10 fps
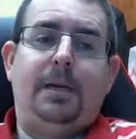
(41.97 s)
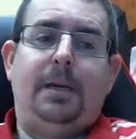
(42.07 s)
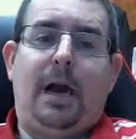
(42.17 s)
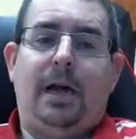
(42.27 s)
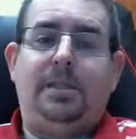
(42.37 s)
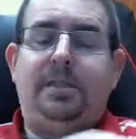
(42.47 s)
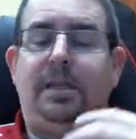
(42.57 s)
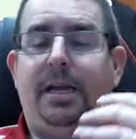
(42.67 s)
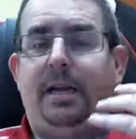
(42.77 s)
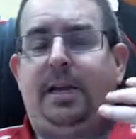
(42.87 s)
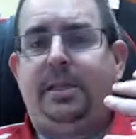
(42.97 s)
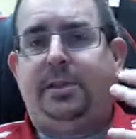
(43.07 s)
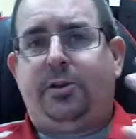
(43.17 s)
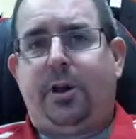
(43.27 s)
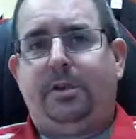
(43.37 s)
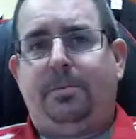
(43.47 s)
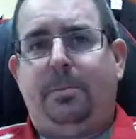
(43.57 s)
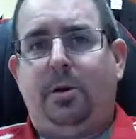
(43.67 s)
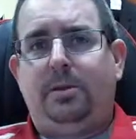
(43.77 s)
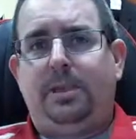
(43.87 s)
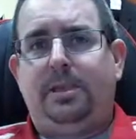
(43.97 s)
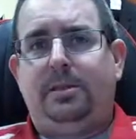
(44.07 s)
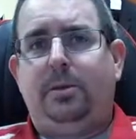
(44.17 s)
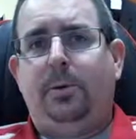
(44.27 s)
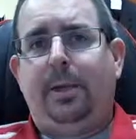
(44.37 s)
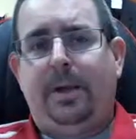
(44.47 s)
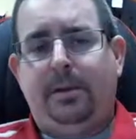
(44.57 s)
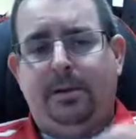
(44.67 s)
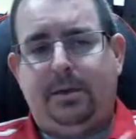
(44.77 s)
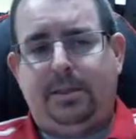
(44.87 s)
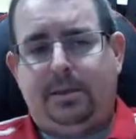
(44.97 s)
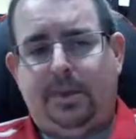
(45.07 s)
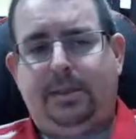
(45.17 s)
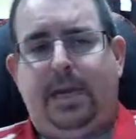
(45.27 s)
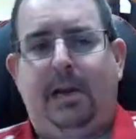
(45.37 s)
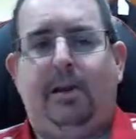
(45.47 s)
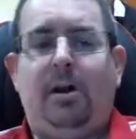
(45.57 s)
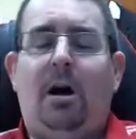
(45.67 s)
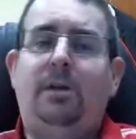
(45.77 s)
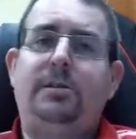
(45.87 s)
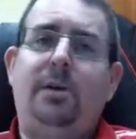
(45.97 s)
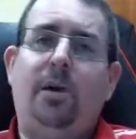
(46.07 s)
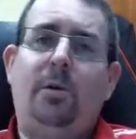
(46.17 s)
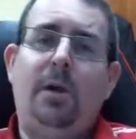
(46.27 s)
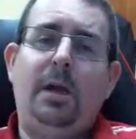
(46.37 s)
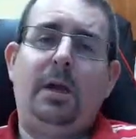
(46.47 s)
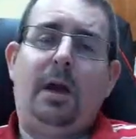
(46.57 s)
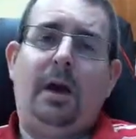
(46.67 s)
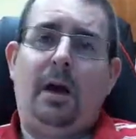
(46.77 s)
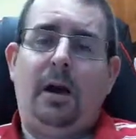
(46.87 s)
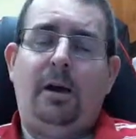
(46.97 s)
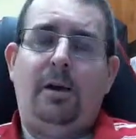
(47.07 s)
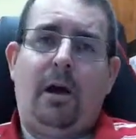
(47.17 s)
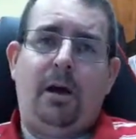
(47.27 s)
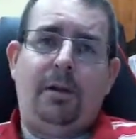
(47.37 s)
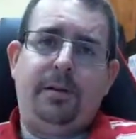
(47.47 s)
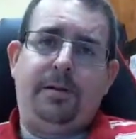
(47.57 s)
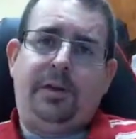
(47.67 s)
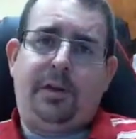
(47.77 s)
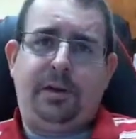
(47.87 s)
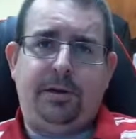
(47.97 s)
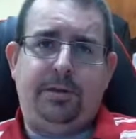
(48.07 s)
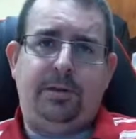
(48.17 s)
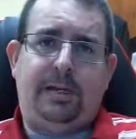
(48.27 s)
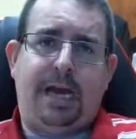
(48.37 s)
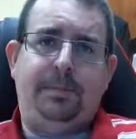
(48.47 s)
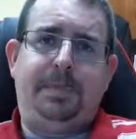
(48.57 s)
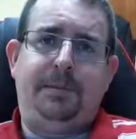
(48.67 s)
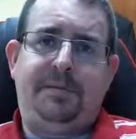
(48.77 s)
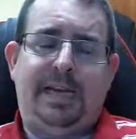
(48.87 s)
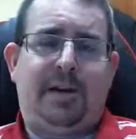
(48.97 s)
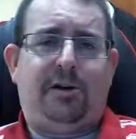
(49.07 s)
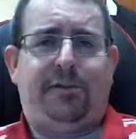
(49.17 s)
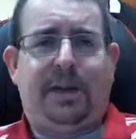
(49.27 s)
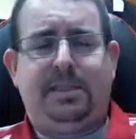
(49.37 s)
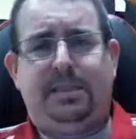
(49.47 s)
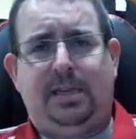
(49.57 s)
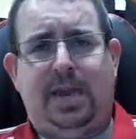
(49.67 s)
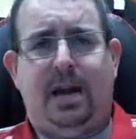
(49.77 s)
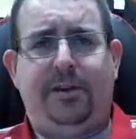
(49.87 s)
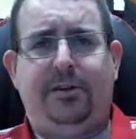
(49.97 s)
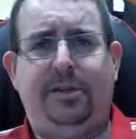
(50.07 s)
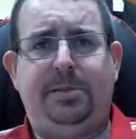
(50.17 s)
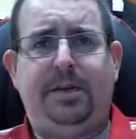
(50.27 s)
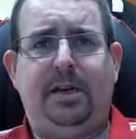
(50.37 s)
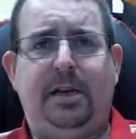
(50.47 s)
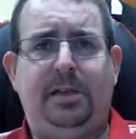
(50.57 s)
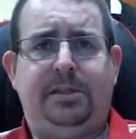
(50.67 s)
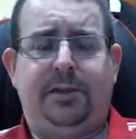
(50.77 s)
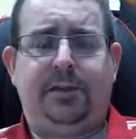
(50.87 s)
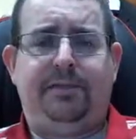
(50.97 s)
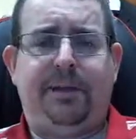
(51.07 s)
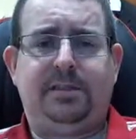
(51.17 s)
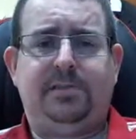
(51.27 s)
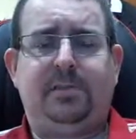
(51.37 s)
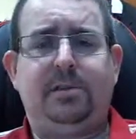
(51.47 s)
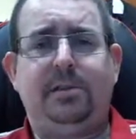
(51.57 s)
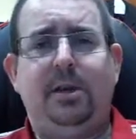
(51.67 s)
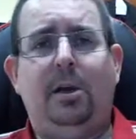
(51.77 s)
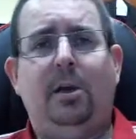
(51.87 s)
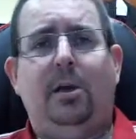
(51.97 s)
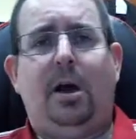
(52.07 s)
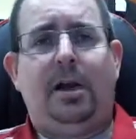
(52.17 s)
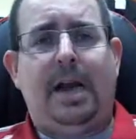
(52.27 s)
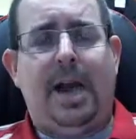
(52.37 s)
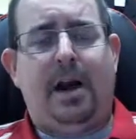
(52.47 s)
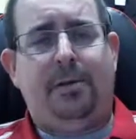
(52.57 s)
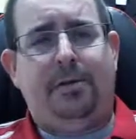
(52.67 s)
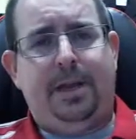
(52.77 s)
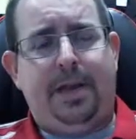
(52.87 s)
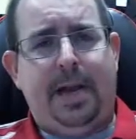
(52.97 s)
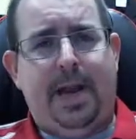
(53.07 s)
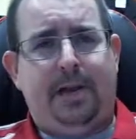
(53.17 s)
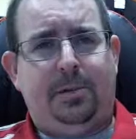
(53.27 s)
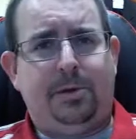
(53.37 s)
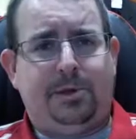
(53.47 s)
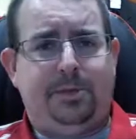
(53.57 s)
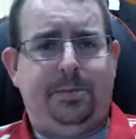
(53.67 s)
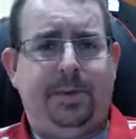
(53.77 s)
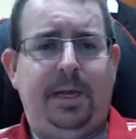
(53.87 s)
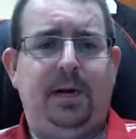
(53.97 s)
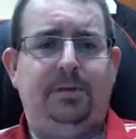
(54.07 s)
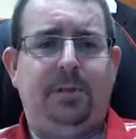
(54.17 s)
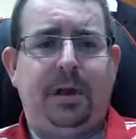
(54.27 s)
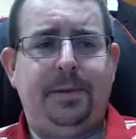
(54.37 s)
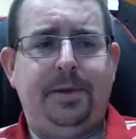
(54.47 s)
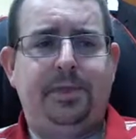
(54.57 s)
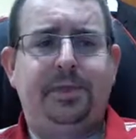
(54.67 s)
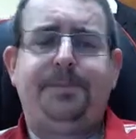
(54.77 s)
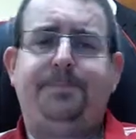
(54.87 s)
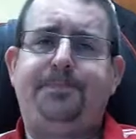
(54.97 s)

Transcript: God instructs Moses, who then instructs Aaron also on certain types of sacrifices and how they're to be done at certain festivals, and how the animals are to be unblemished.